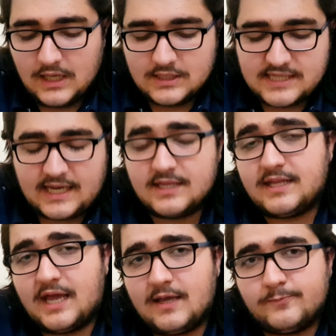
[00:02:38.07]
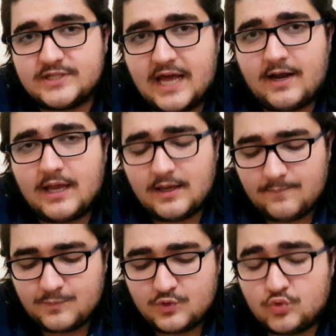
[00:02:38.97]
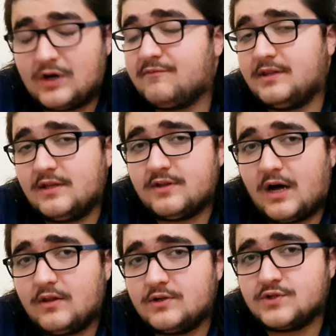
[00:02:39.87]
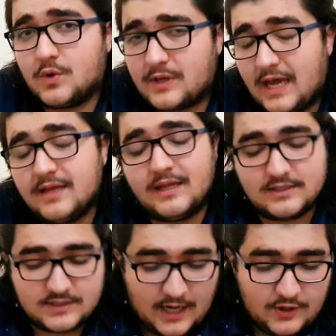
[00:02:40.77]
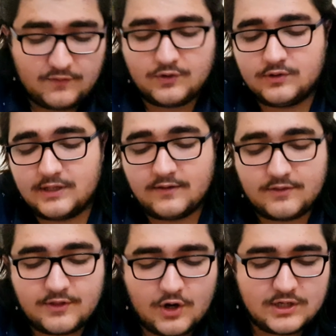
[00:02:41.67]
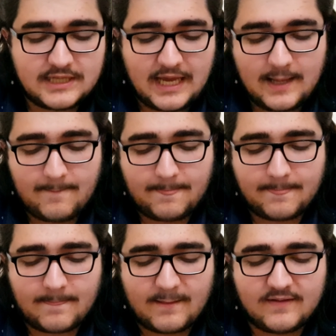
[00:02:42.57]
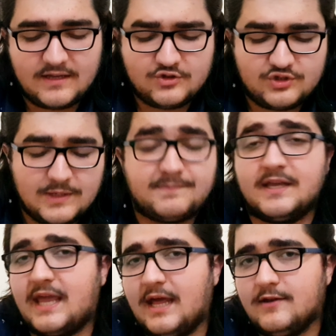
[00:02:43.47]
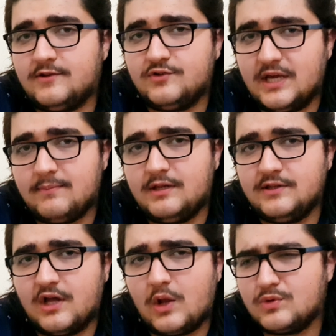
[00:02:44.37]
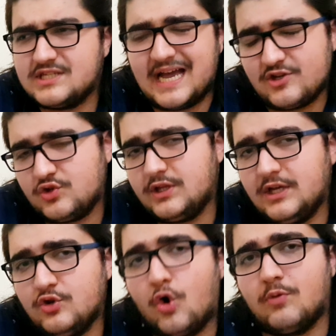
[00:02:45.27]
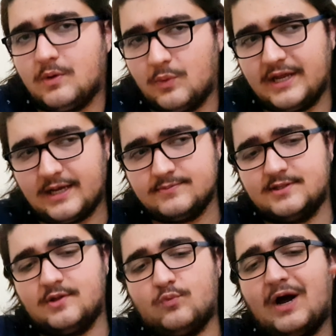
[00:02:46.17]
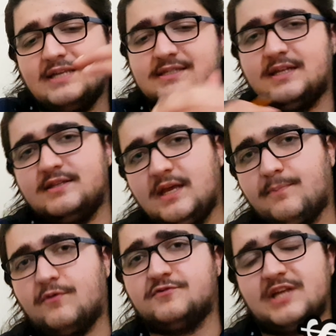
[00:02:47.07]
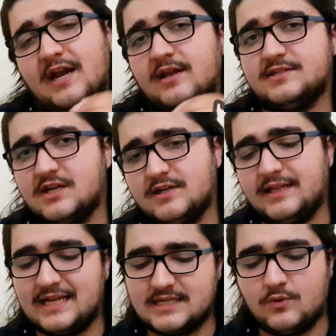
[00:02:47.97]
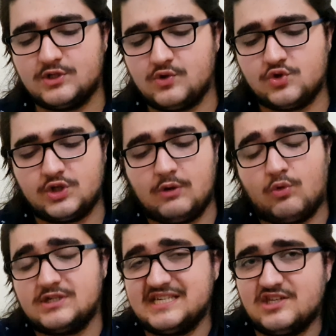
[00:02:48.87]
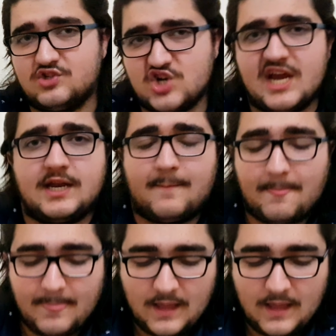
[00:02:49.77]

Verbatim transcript: Second day, Saturday, twelve million dollars. Okay, that's kind of good. Then third day, it dipped again to $10 million, which is actually normal when it comes to the rise and the dip of Saturday, Sunday. That's how it usually works in China.